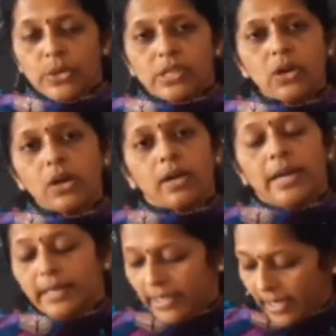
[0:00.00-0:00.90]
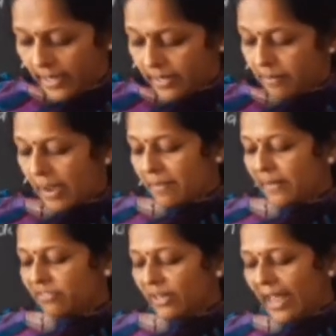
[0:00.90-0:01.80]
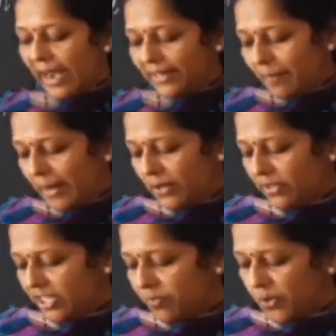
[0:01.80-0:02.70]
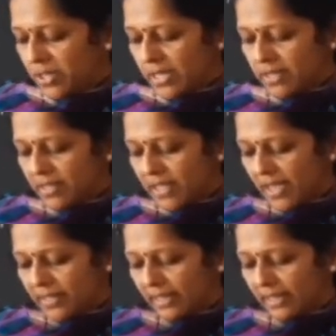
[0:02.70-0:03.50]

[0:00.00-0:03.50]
So here farmers will add the manure, this process is there,